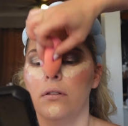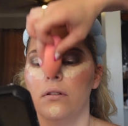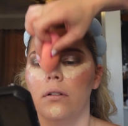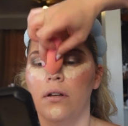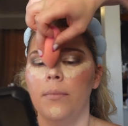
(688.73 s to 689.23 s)

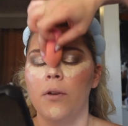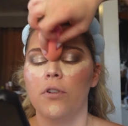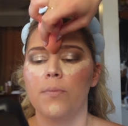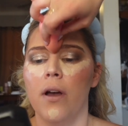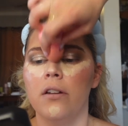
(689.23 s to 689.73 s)
I did
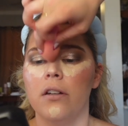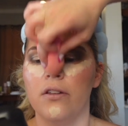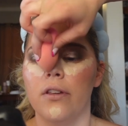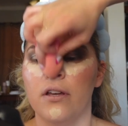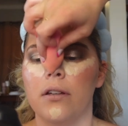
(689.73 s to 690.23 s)
let it
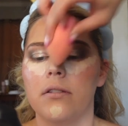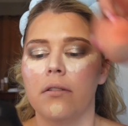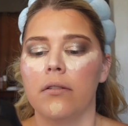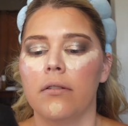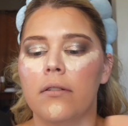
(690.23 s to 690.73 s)
set for
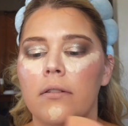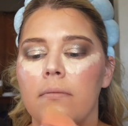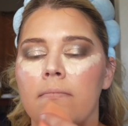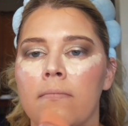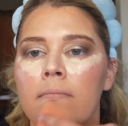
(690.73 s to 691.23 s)
just a
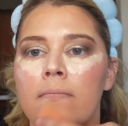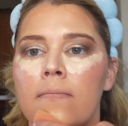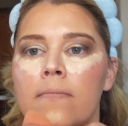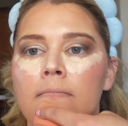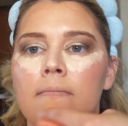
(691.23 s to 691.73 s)
second
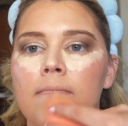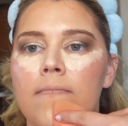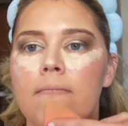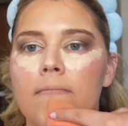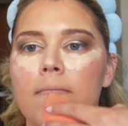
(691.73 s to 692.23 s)
before I
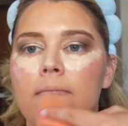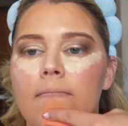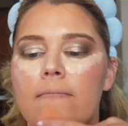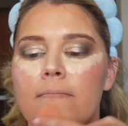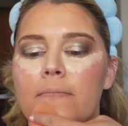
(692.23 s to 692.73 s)
started going
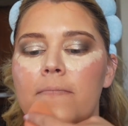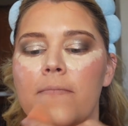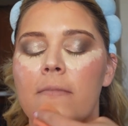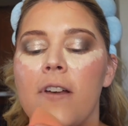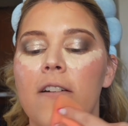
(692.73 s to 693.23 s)
in
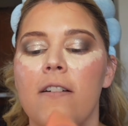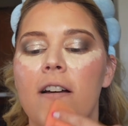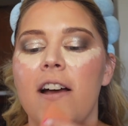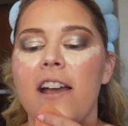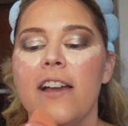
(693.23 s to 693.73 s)
and
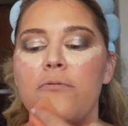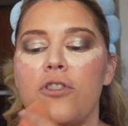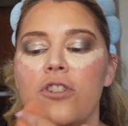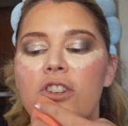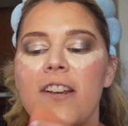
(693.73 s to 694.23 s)

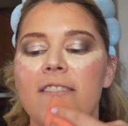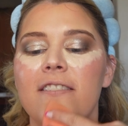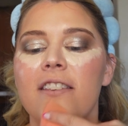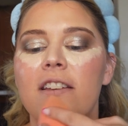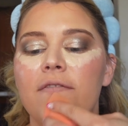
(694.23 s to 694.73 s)
blending it
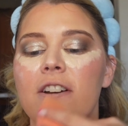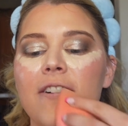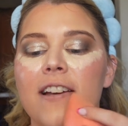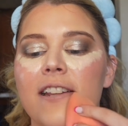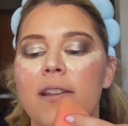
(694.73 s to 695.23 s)
out.
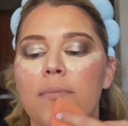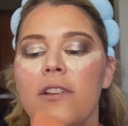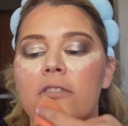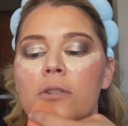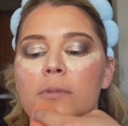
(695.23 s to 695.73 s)
I
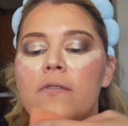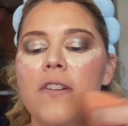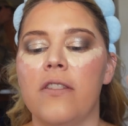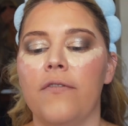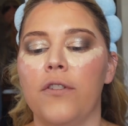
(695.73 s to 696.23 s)
feel like when
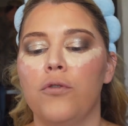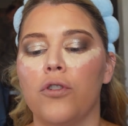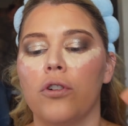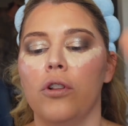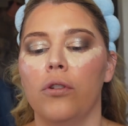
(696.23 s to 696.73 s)
you let your
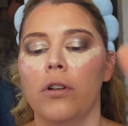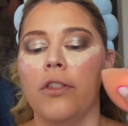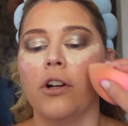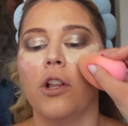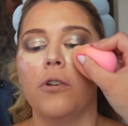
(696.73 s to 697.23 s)
concealer
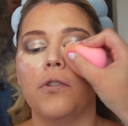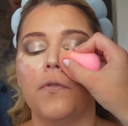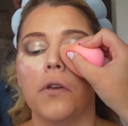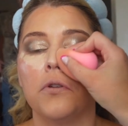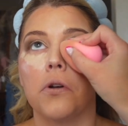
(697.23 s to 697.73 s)
set for
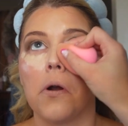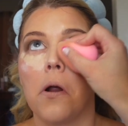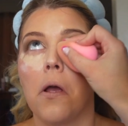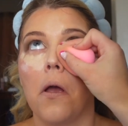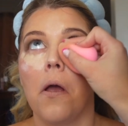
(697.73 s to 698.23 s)
just a
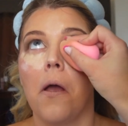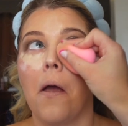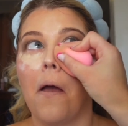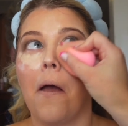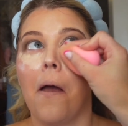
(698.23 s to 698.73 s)
second, it
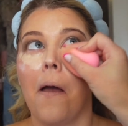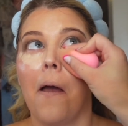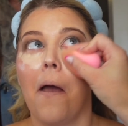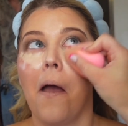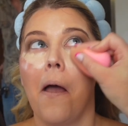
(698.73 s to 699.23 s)

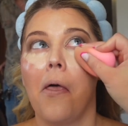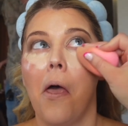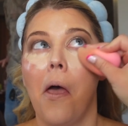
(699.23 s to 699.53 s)
always